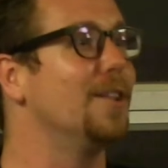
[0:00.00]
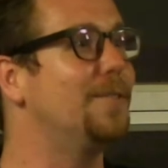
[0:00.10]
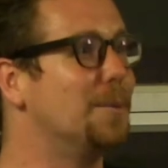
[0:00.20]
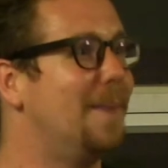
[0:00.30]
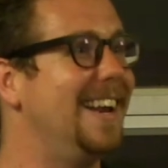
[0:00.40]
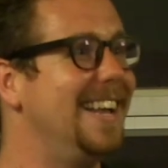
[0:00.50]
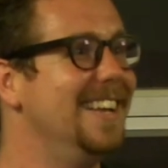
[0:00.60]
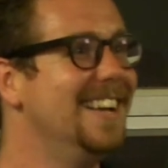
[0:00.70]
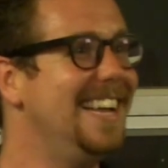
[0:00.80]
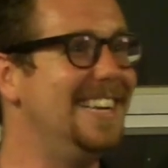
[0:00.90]
of your
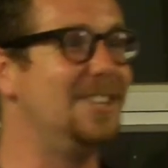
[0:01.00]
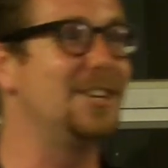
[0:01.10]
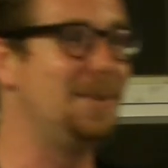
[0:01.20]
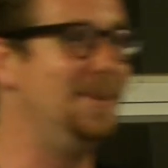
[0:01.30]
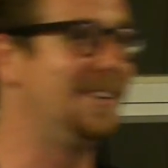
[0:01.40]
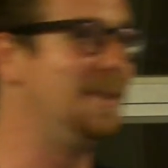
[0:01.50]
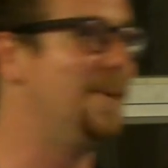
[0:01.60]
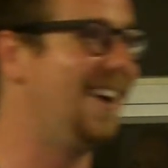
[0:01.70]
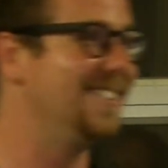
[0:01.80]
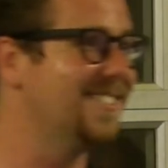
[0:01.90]
money into community
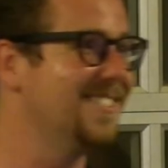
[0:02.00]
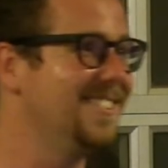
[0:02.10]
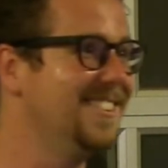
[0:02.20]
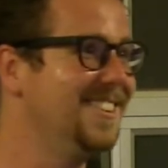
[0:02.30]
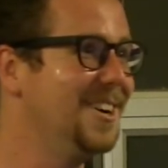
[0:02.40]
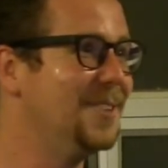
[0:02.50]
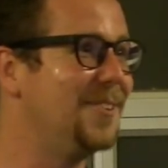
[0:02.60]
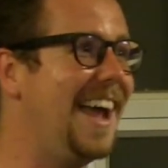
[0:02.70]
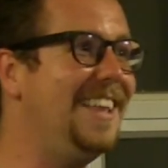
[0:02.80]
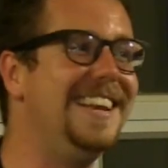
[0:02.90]
bonds,
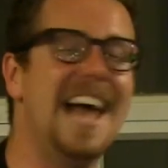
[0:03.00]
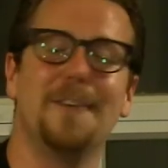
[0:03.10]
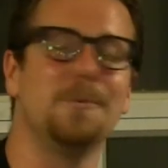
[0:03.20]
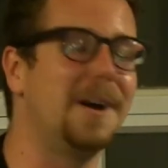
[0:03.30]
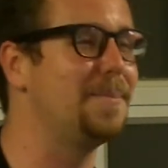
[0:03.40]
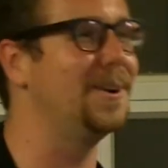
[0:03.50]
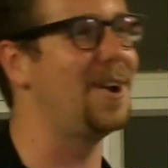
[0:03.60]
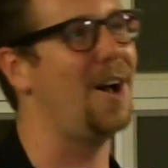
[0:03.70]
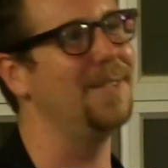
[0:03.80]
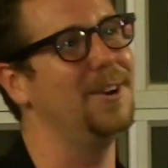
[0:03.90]
right? You never want to put
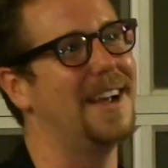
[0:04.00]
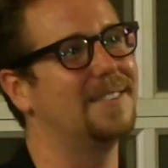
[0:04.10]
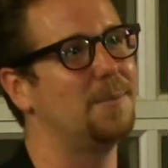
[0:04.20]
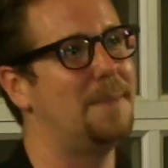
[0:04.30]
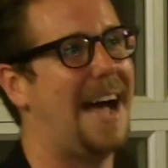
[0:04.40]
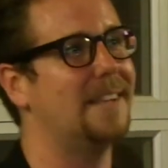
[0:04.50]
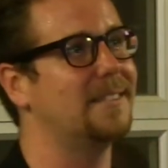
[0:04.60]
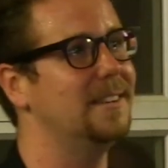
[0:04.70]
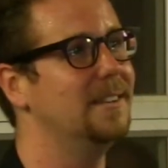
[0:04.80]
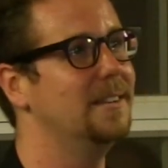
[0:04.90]
all of your eggs in one
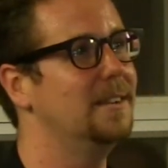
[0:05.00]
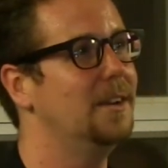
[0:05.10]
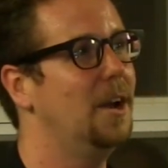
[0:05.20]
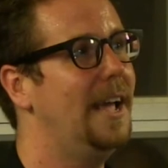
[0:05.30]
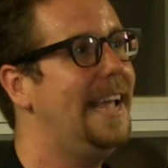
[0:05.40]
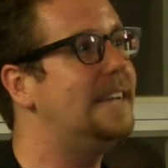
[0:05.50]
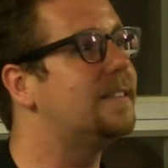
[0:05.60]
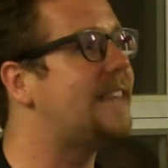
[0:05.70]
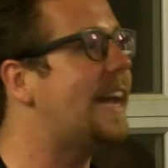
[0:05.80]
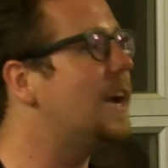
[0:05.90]
basket.
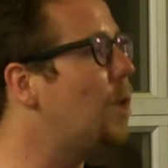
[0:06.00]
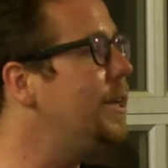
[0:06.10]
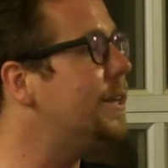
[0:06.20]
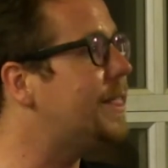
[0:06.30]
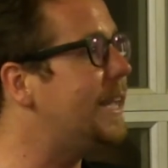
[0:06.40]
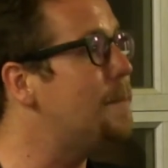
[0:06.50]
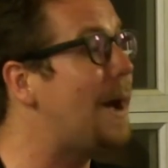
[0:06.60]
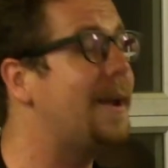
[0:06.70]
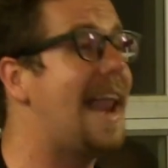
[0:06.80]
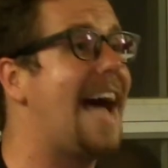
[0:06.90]
Instead, I want you to think
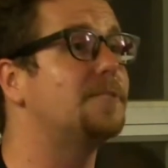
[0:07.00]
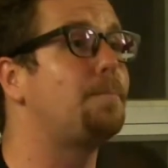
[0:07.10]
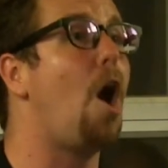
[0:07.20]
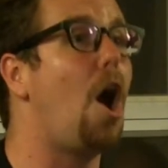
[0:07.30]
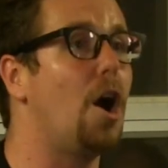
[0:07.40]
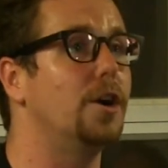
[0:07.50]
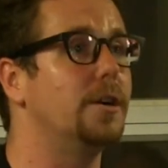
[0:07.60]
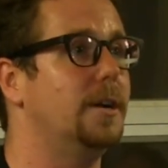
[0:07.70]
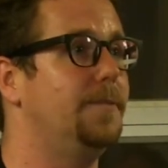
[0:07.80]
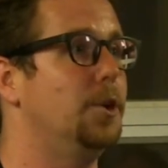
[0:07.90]
about it as
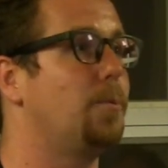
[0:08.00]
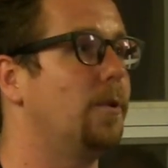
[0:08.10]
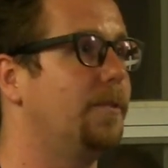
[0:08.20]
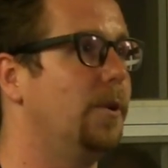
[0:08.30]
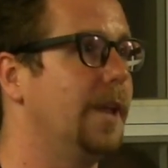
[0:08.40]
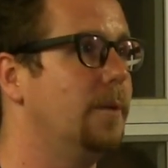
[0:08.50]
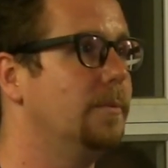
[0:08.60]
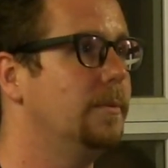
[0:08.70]
part of your portfolio,